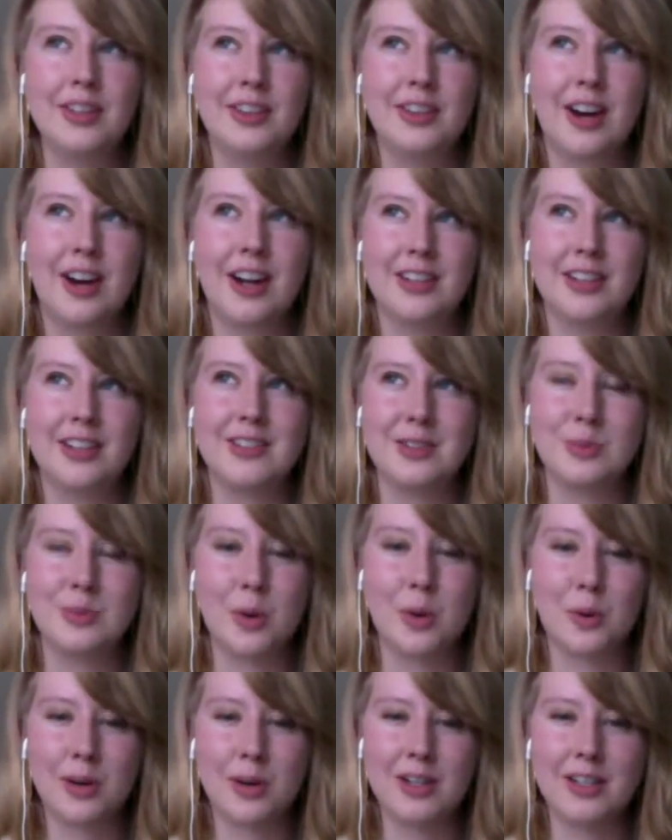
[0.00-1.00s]
locked as what
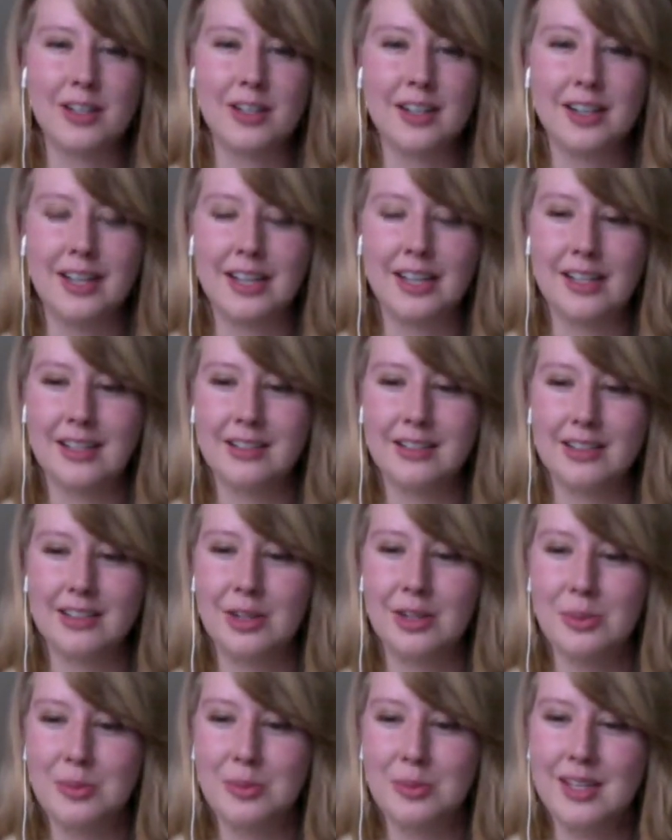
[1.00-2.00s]
order it
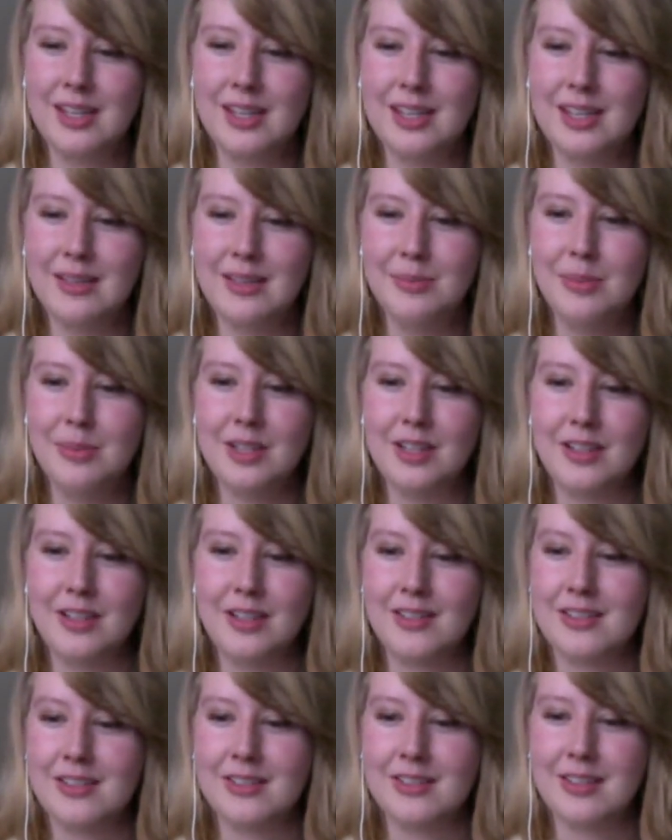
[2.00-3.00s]
could be
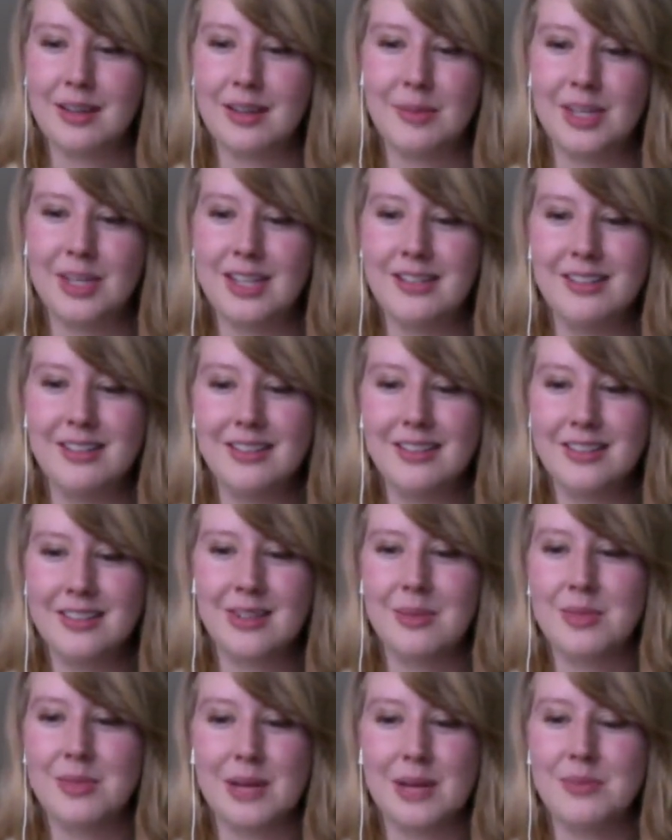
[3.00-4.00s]
because, I mean,
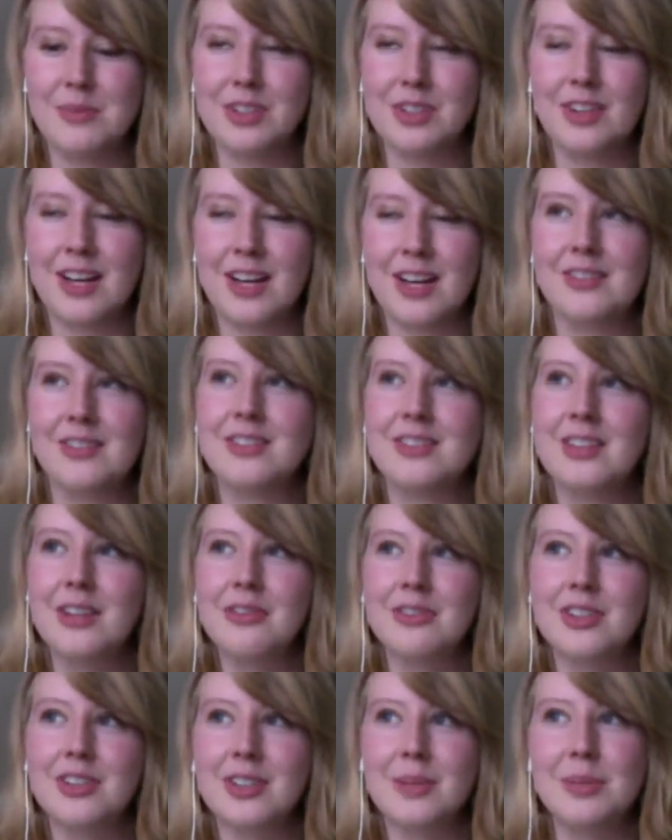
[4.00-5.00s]
sometimes a class is going to
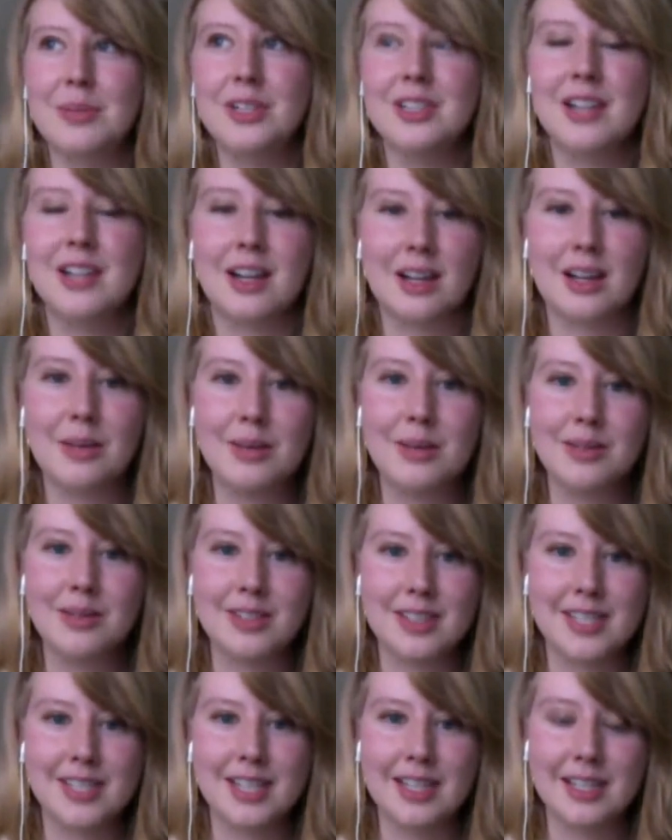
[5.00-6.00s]
fill up and you're not going to be
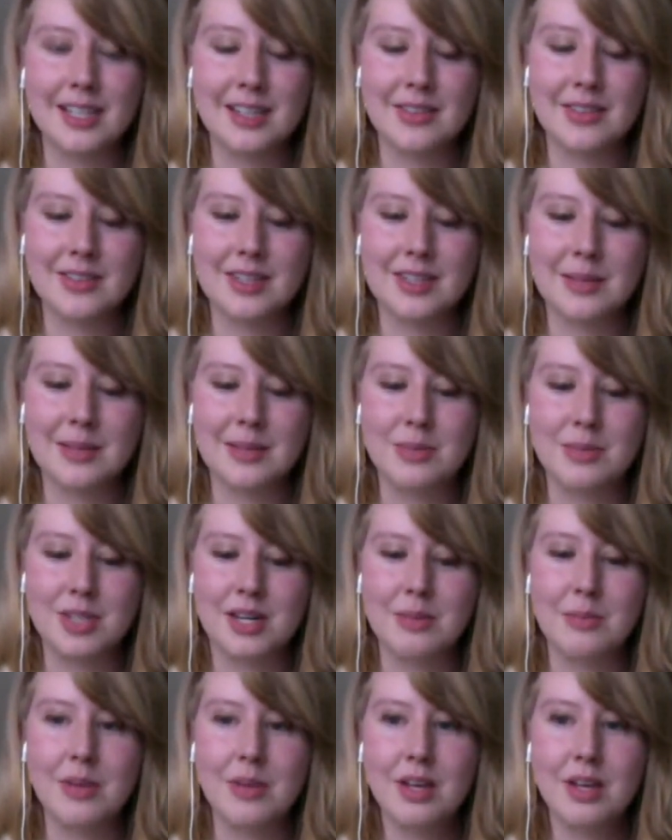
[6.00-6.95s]
able to take it at the same time.